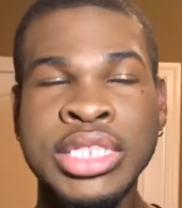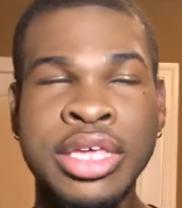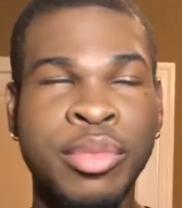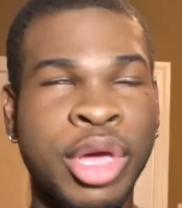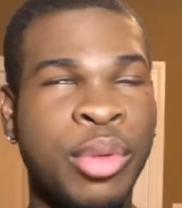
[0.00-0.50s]

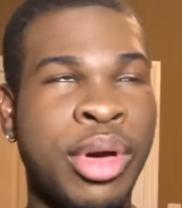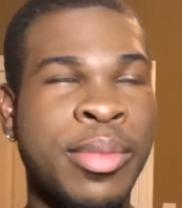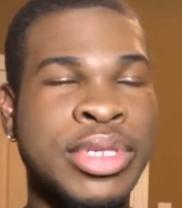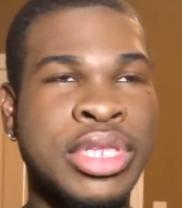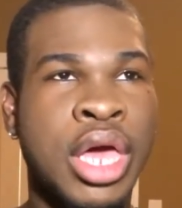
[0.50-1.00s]
So then I
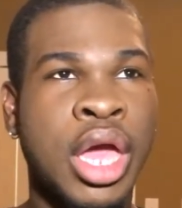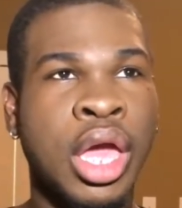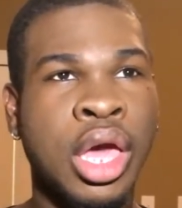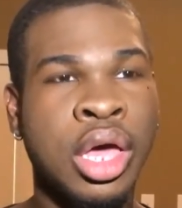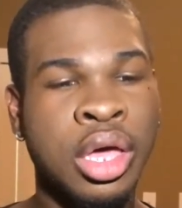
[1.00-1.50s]
was
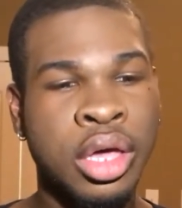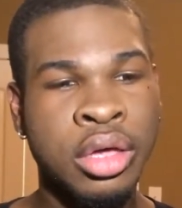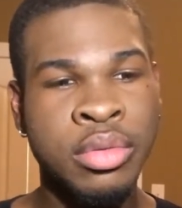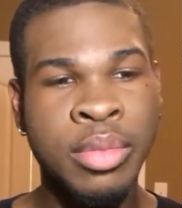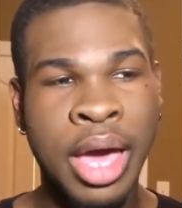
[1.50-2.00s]
like,
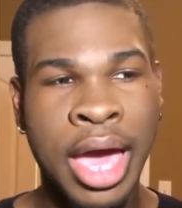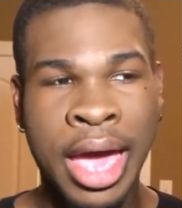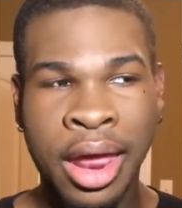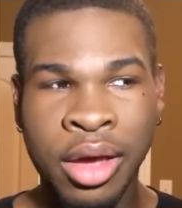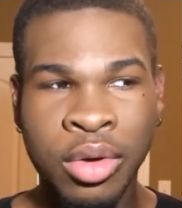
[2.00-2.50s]

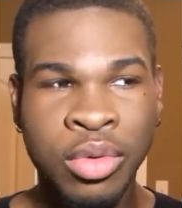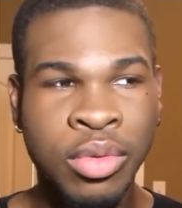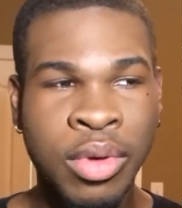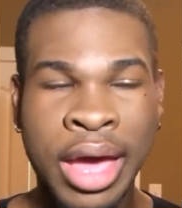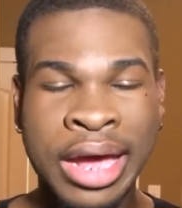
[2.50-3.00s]
I
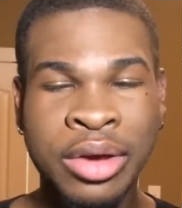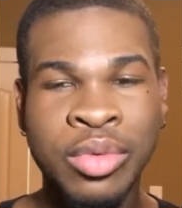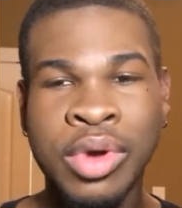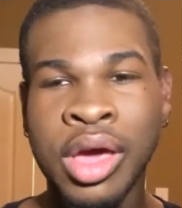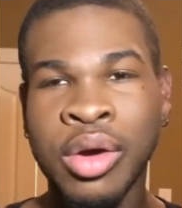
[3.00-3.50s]

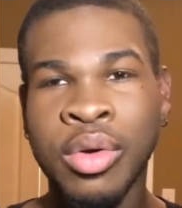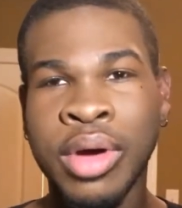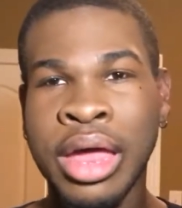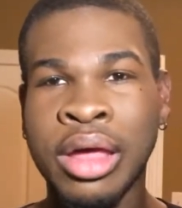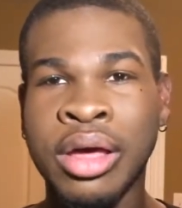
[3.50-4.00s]
don't know.
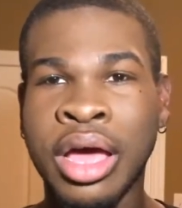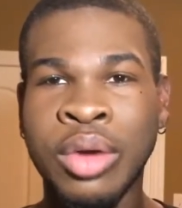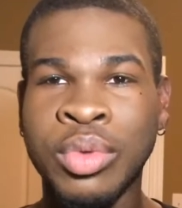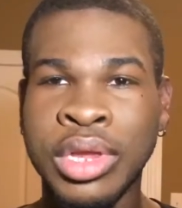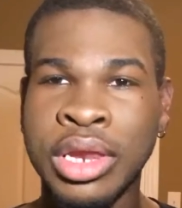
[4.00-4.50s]

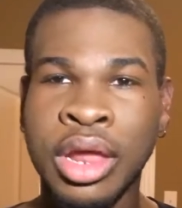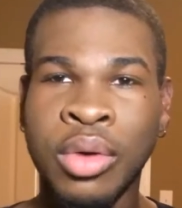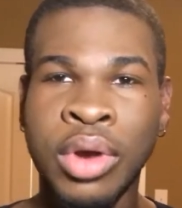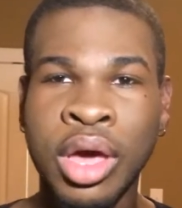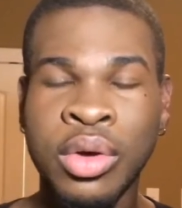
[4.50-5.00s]
I really
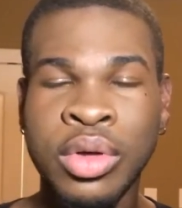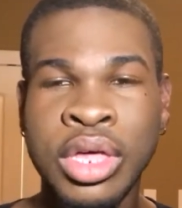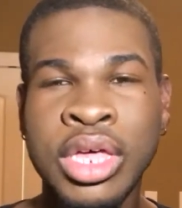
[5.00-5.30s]
don't know.